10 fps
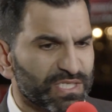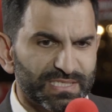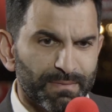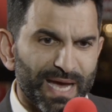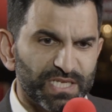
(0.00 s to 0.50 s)
But
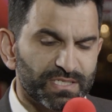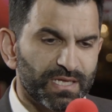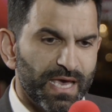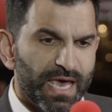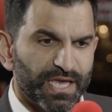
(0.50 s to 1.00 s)
just
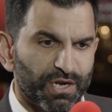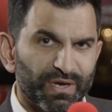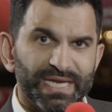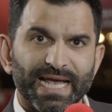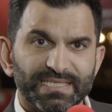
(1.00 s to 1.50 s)
imagine,
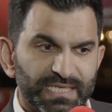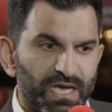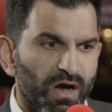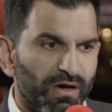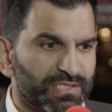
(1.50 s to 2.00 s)
connected
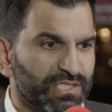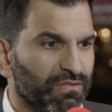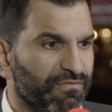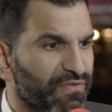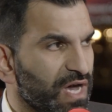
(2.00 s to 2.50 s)
cars,
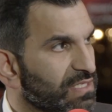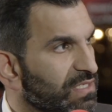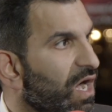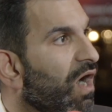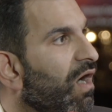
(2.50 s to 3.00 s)
the
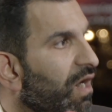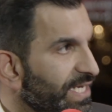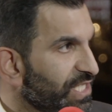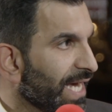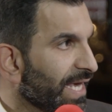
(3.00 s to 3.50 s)
first car
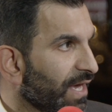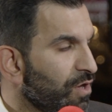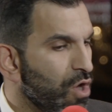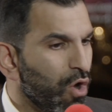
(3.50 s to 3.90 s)
hijacking,